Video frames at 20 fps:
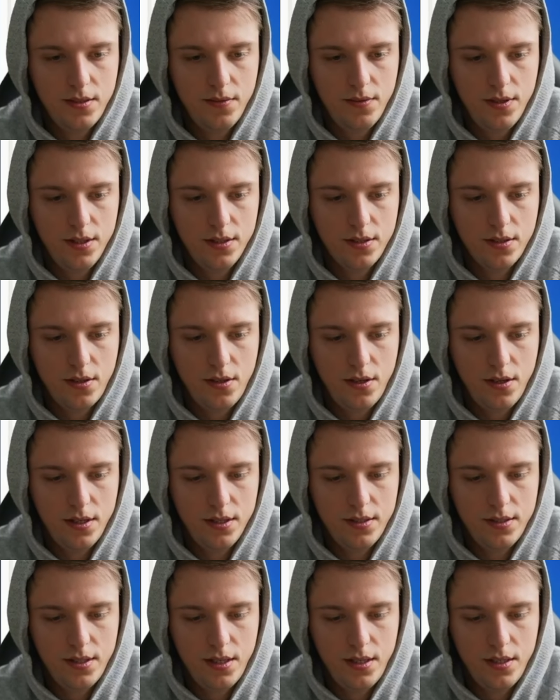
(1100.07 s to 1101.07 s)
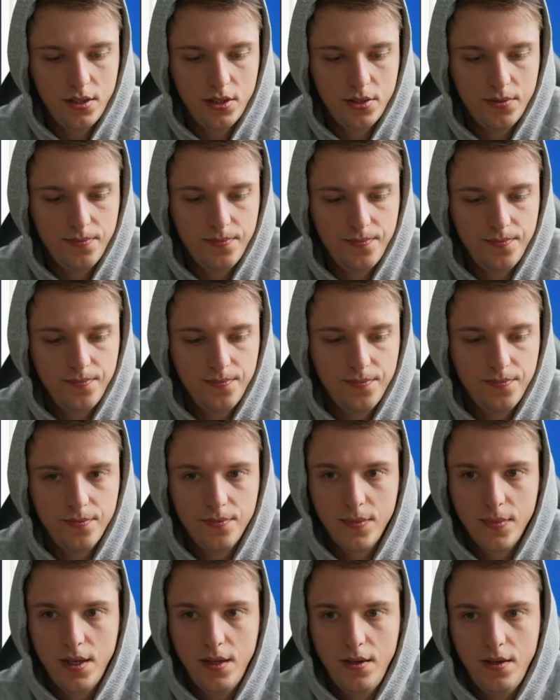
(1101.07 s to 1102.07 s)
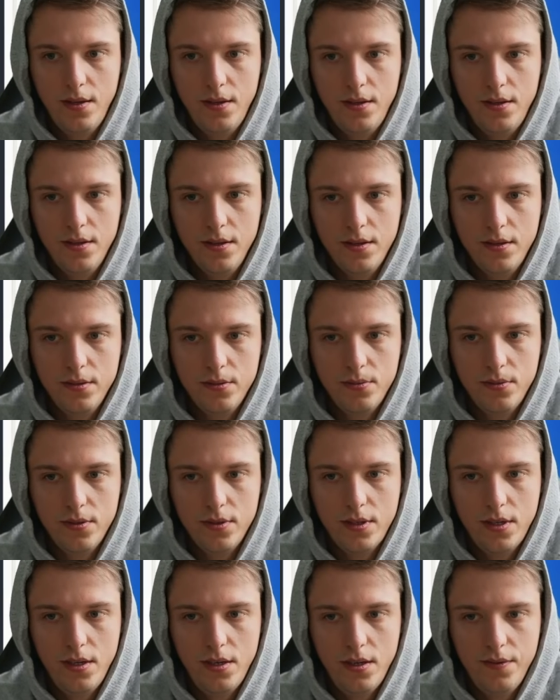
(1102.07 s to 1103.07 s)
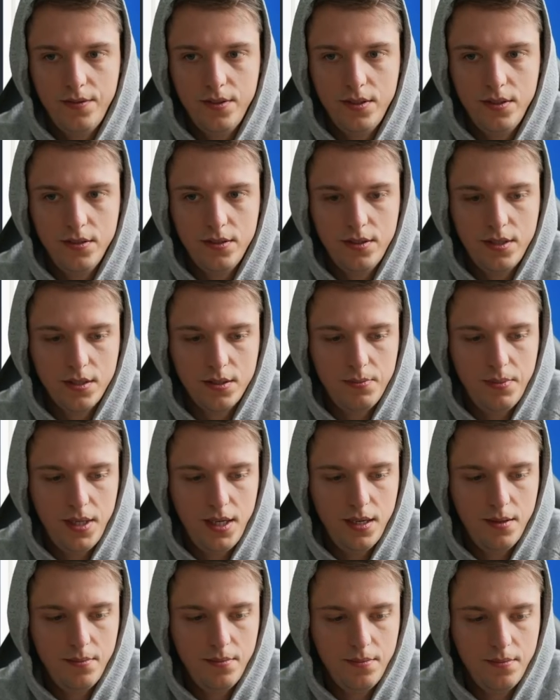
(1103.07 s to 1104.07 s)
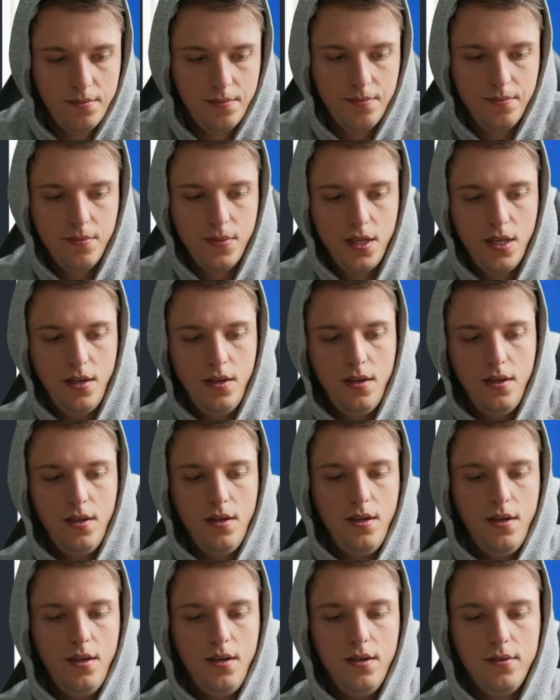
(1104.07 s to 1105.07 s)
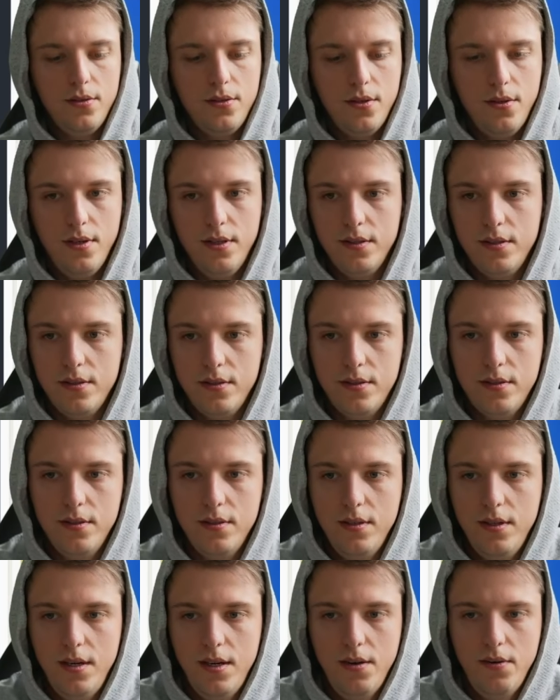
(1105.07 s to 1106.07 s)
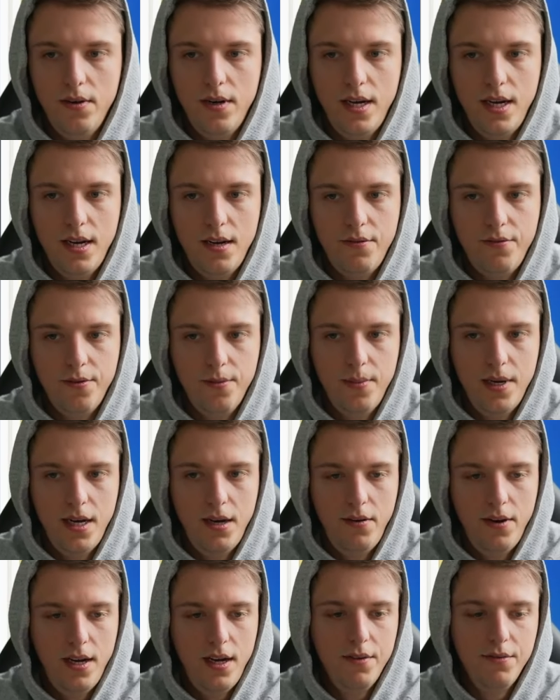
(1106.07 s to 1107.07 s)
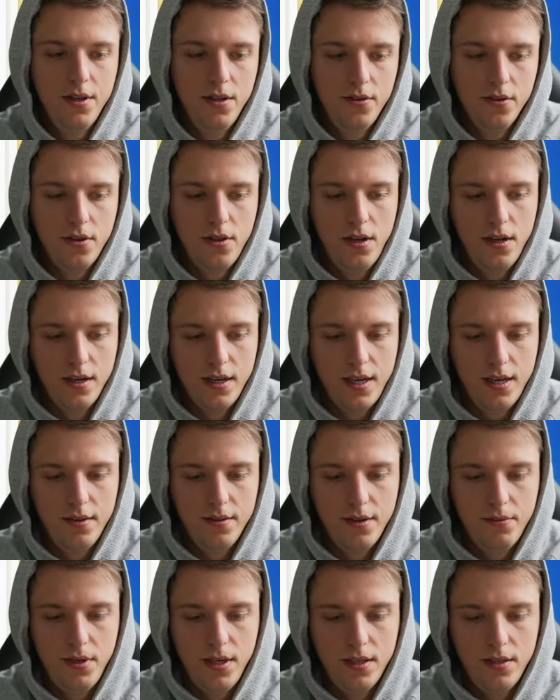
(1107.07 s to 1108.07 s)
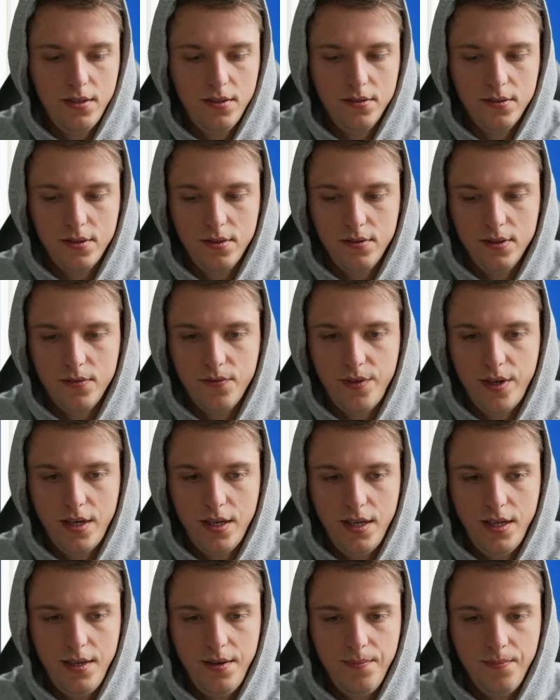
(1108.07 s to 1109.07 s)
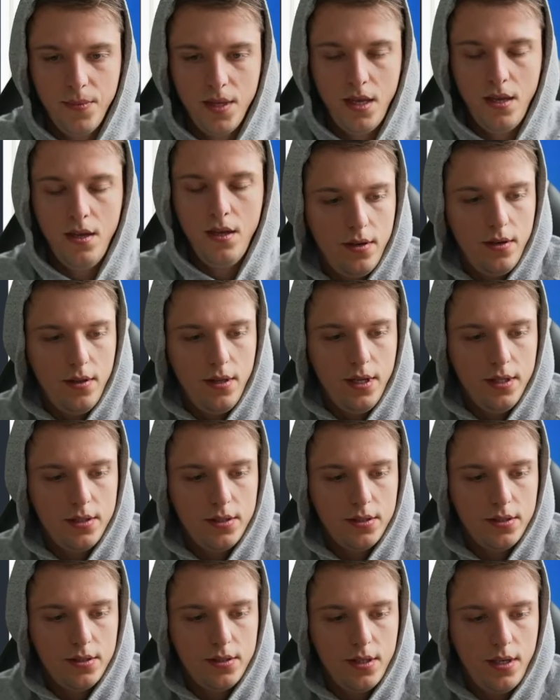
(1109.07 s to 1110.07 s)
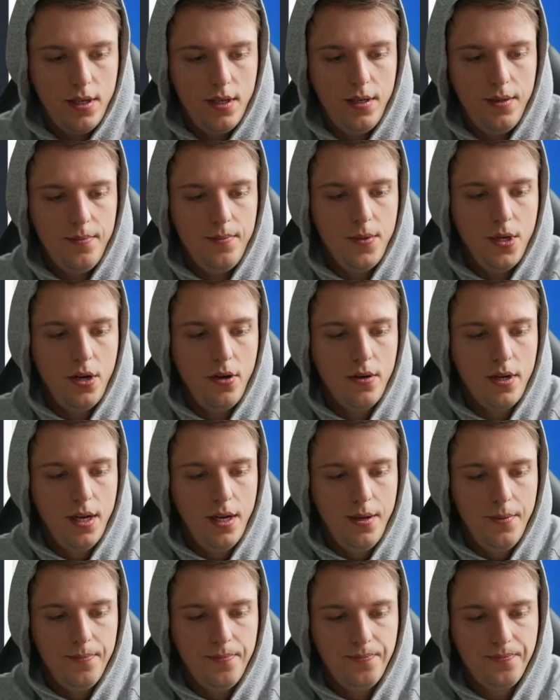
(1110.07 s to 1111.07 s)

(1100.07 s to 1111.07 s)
of this Claude sesh, because we're cut off until 6 p.m. So that's an hour and a half from now, and I have another Claude account that we can use, so it's fine. Let's say, okay,